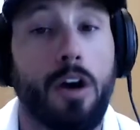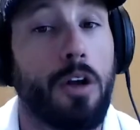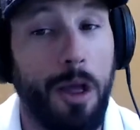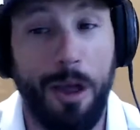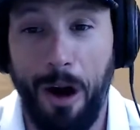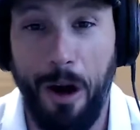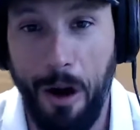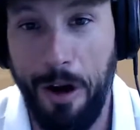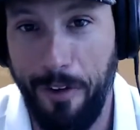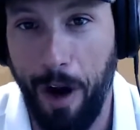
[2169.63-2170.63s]
our
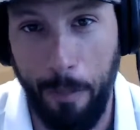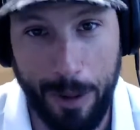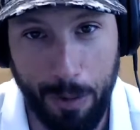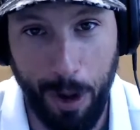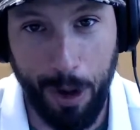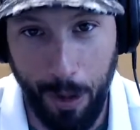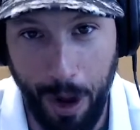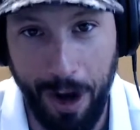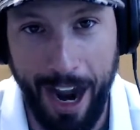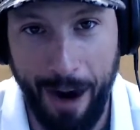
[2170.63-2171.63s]
developers work long
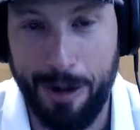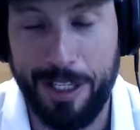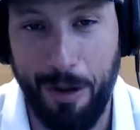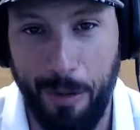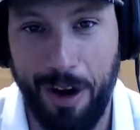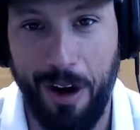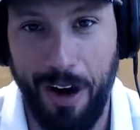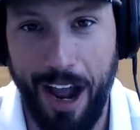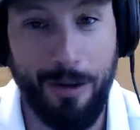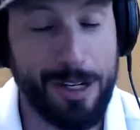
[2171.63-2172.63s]
hours and they work hard
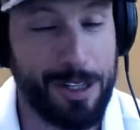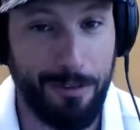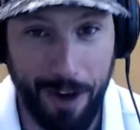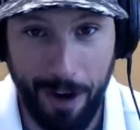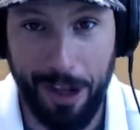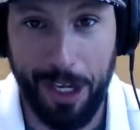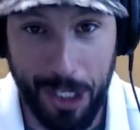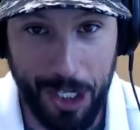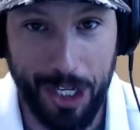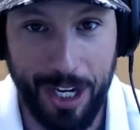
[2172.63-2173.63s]
hours and they're very
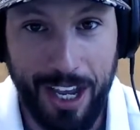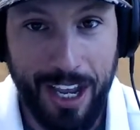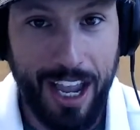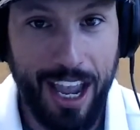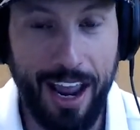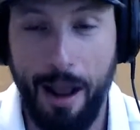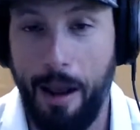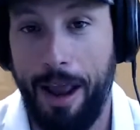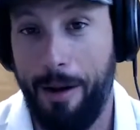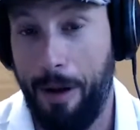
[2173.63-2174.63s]
good.
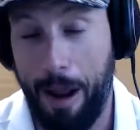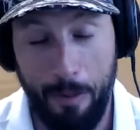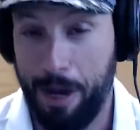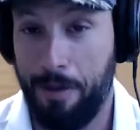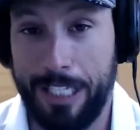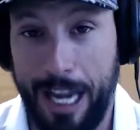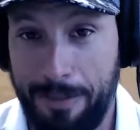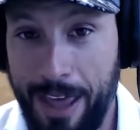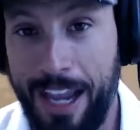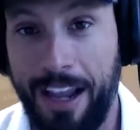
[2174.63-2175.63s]
And we do the same
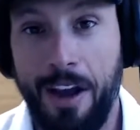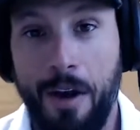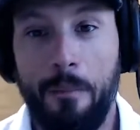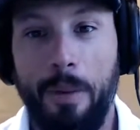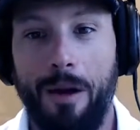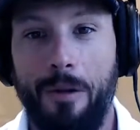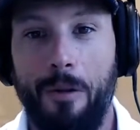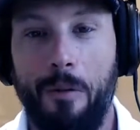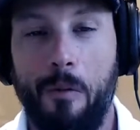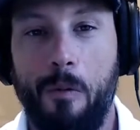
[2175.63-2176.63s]
thing. But
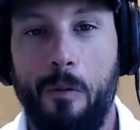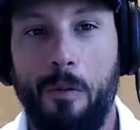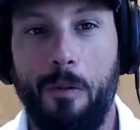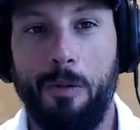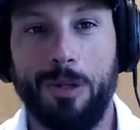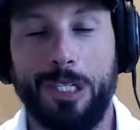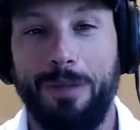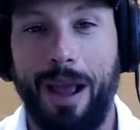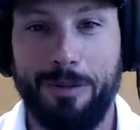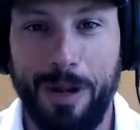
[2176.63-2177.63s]

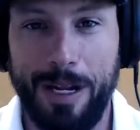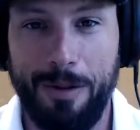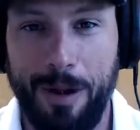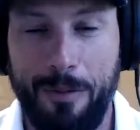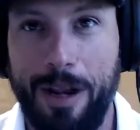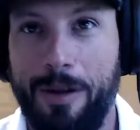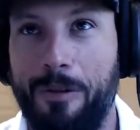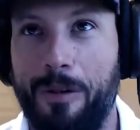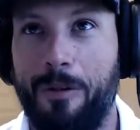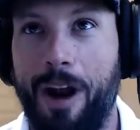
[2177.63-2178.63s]
sometimes
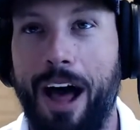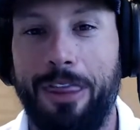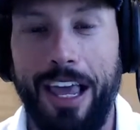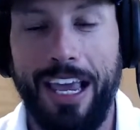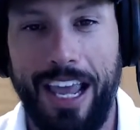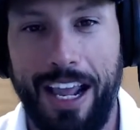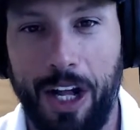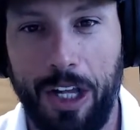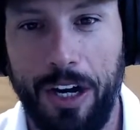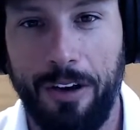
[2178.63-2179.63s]
we're not thinking
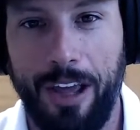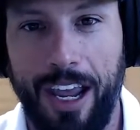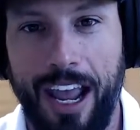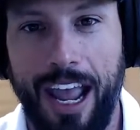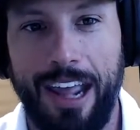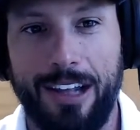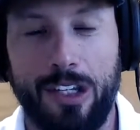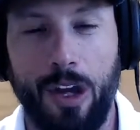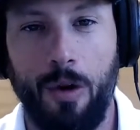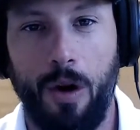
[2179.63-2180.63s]
clearly, and
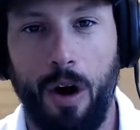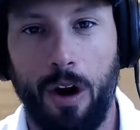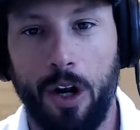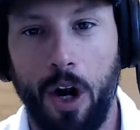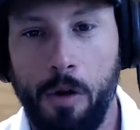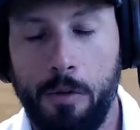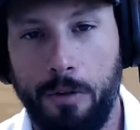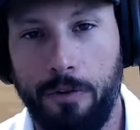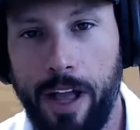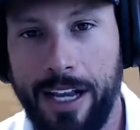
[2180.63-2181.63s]
so our code
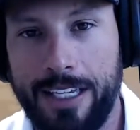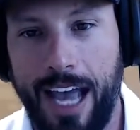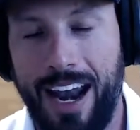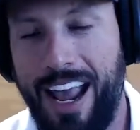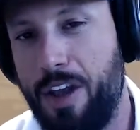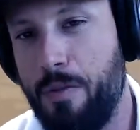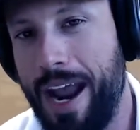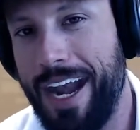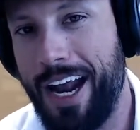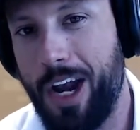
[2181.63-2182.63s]
reflects that. And you might
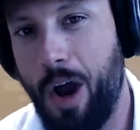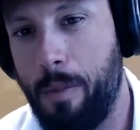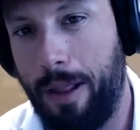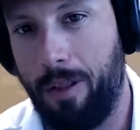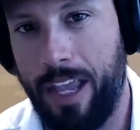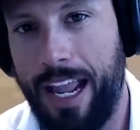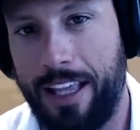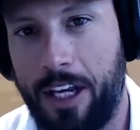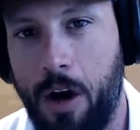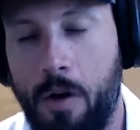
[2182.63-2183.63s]
not know it by looking at the
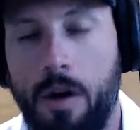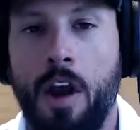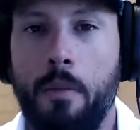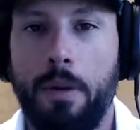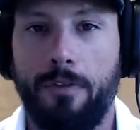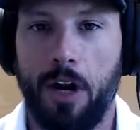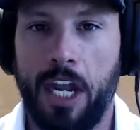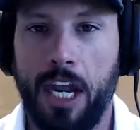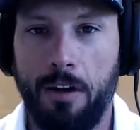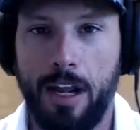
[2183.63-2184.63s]
code, but if you're
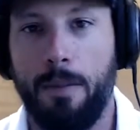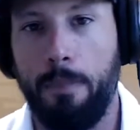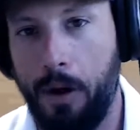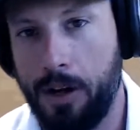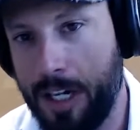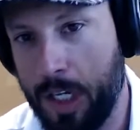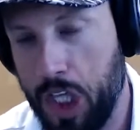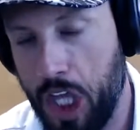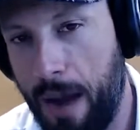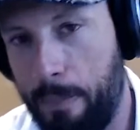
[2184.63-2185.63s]
hearing the person's
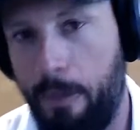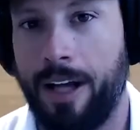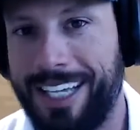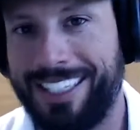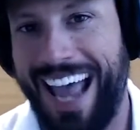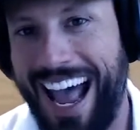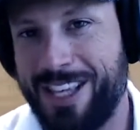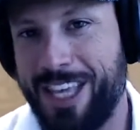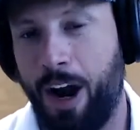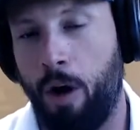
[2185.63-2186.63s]
thought process as
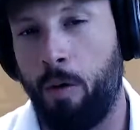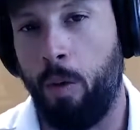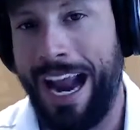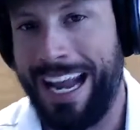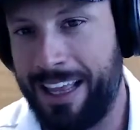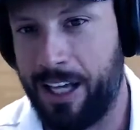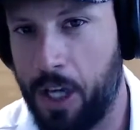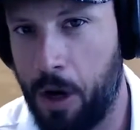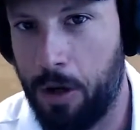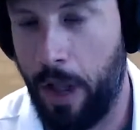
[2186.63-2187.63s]
they are writing the
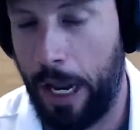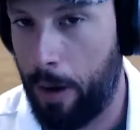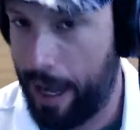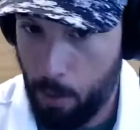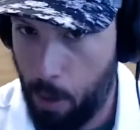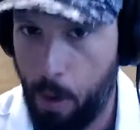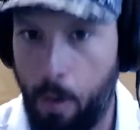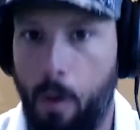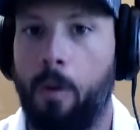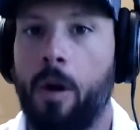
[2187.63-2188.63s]
code, you're like, okay,
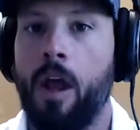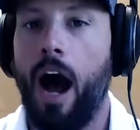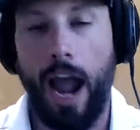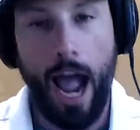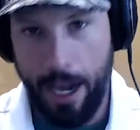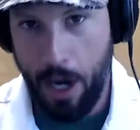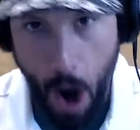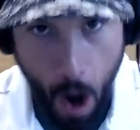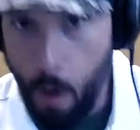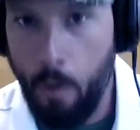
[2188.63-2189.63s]
whoa. I
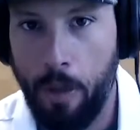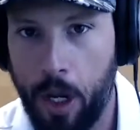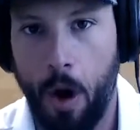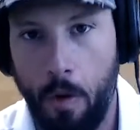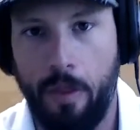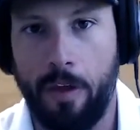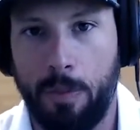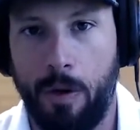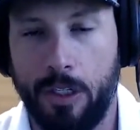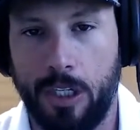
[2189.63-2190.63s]
know the code that this
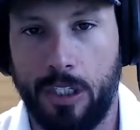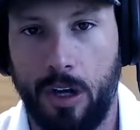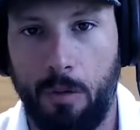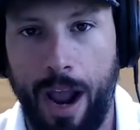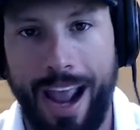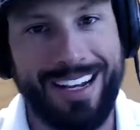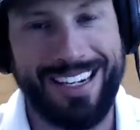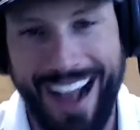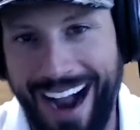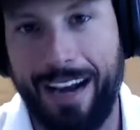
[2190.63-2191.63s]
person is going to write is
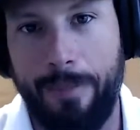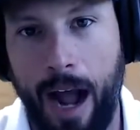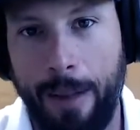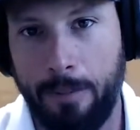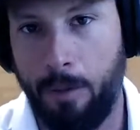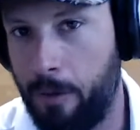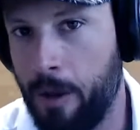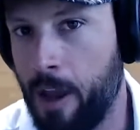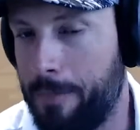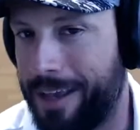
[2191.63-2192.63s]
not going to be optimal
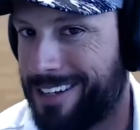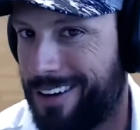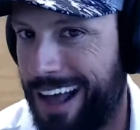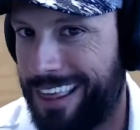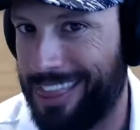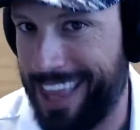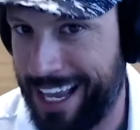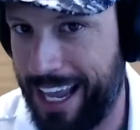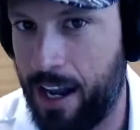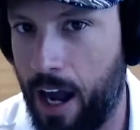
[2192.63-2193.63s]
because they're not
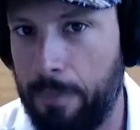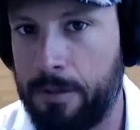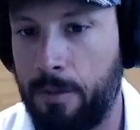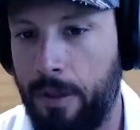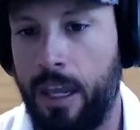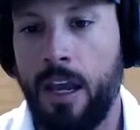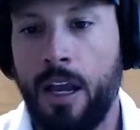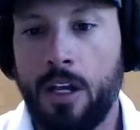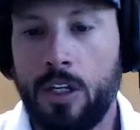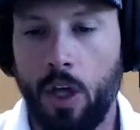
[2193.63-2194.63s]
thinking optimally.
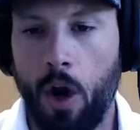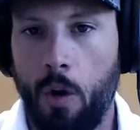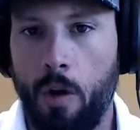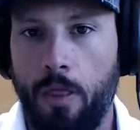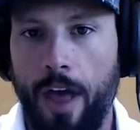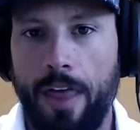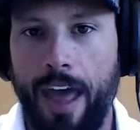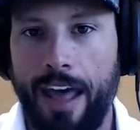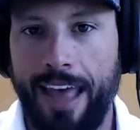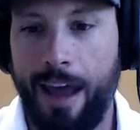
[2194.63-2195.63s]
So
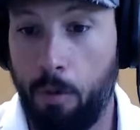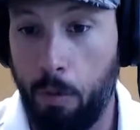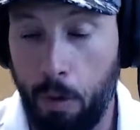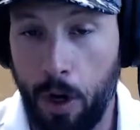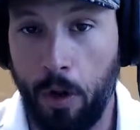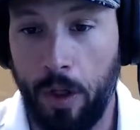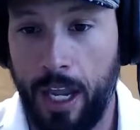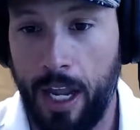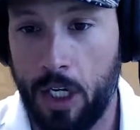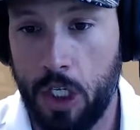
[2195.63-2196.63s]
that really
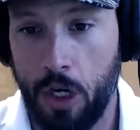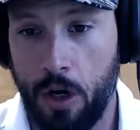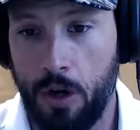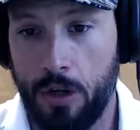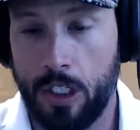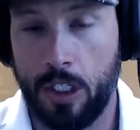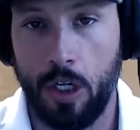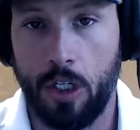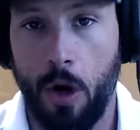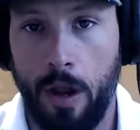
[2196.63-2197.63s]
assures good
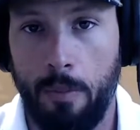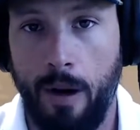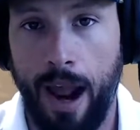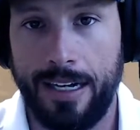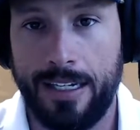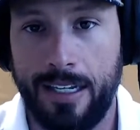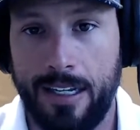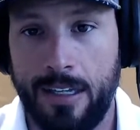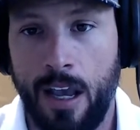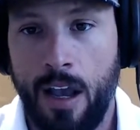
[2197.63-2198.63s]
coding
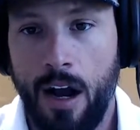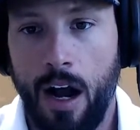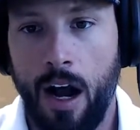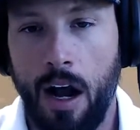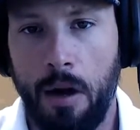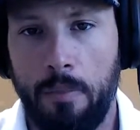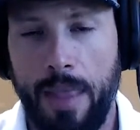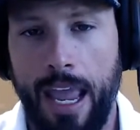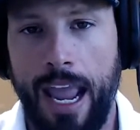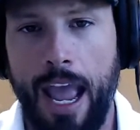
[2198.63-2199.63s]
practices,
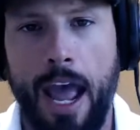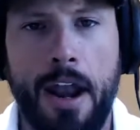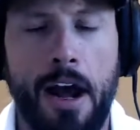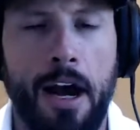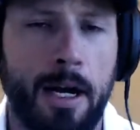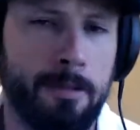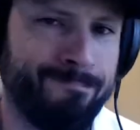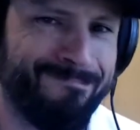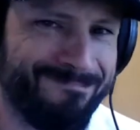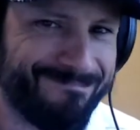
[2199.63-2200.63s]
and
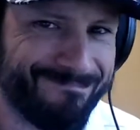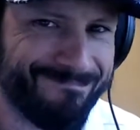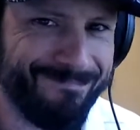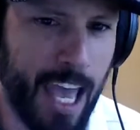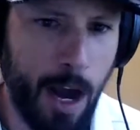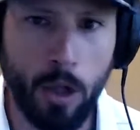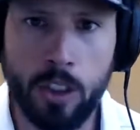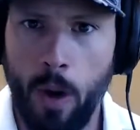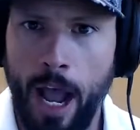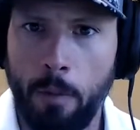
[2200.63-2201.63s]
also
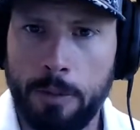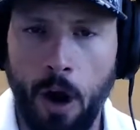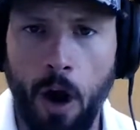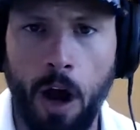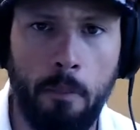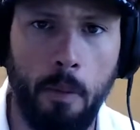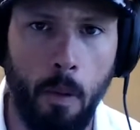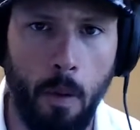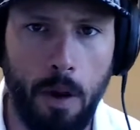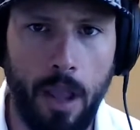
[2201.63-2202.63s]
helps
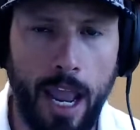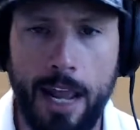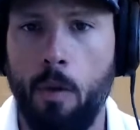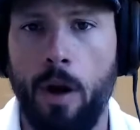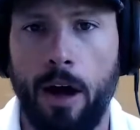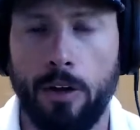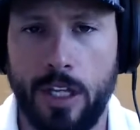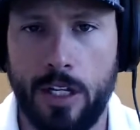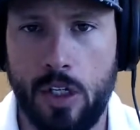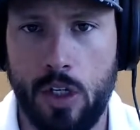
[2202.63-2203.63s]
onboard anyone else
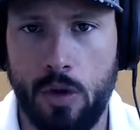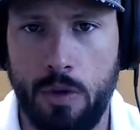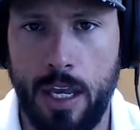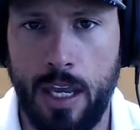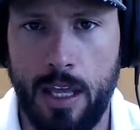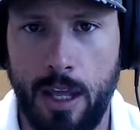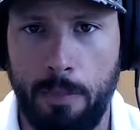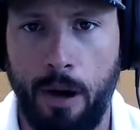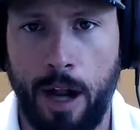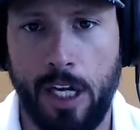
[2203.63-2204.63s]
into the
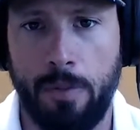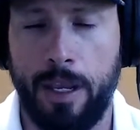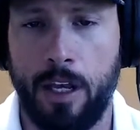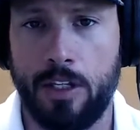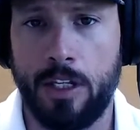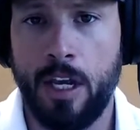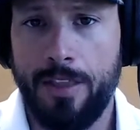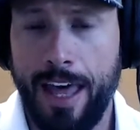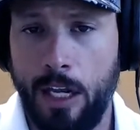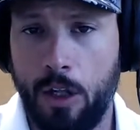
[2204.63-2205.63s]
project, because that
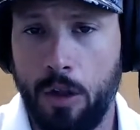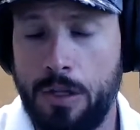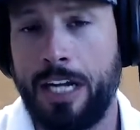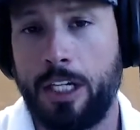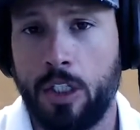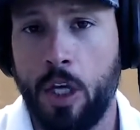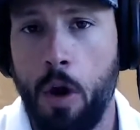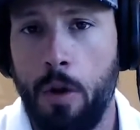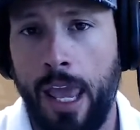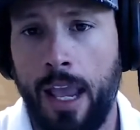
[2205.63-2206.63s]
includes not just
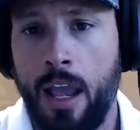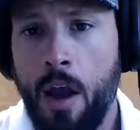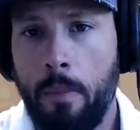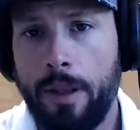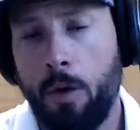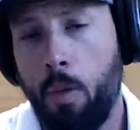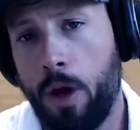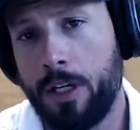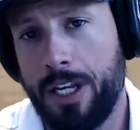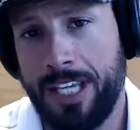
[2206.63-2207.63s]
coding, but the work
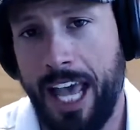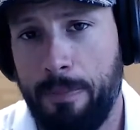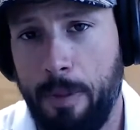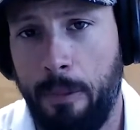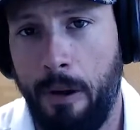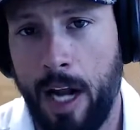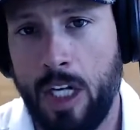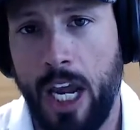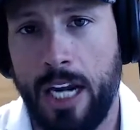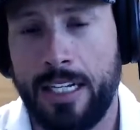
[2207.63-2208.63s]
to set up the project